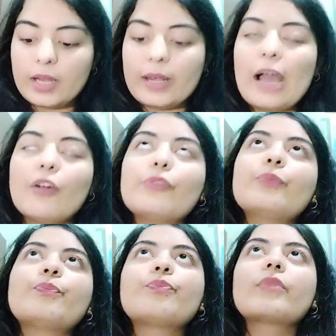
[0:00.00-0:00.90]

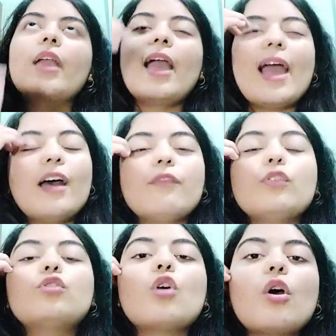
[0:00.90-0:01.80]
Now, have
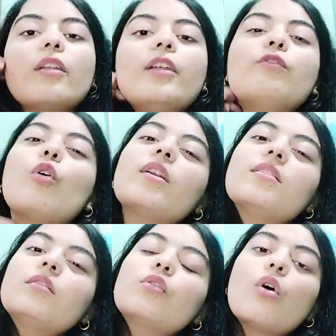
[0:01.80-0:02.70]
you thought that what
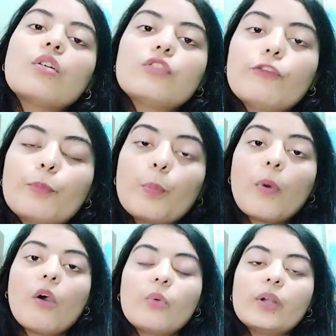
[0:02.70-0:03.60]
is the cause of
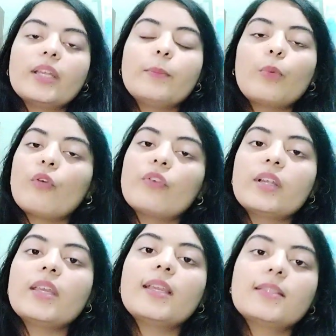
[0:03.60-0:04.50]
poverty?
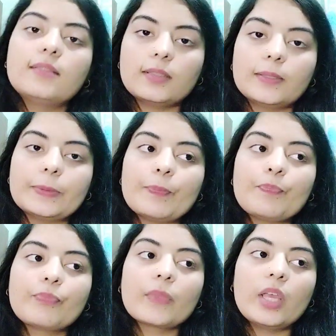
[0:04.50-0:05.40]
Poverty is
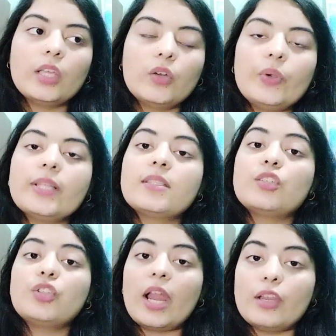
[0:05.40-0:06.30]
it is
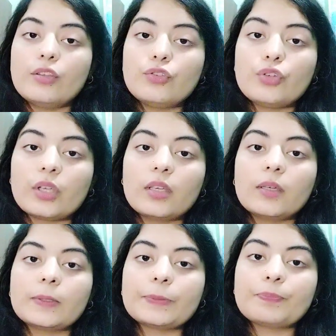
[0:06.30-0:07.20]
a
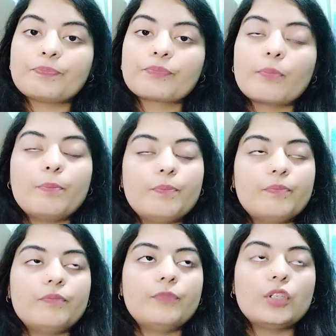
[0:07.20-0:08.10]
challenging
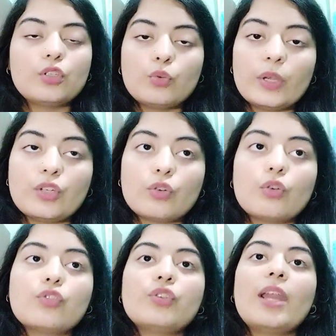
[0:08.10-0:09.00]
situation
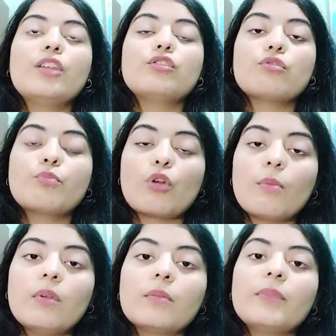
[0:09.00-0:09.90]
or challenging
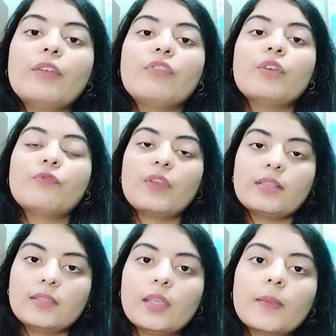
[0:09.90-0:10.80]
problem that we are
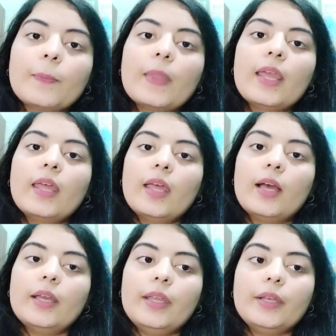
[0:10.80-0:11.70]
facing
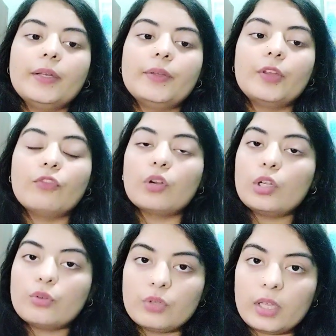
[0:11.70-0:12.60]
in the
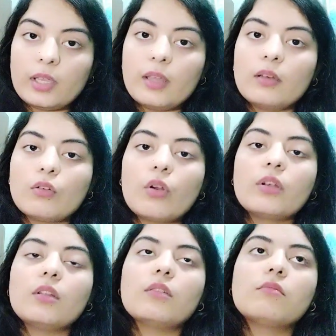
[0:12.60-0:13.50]
world today,
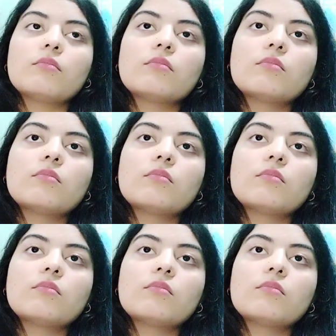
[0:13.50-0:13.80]
not in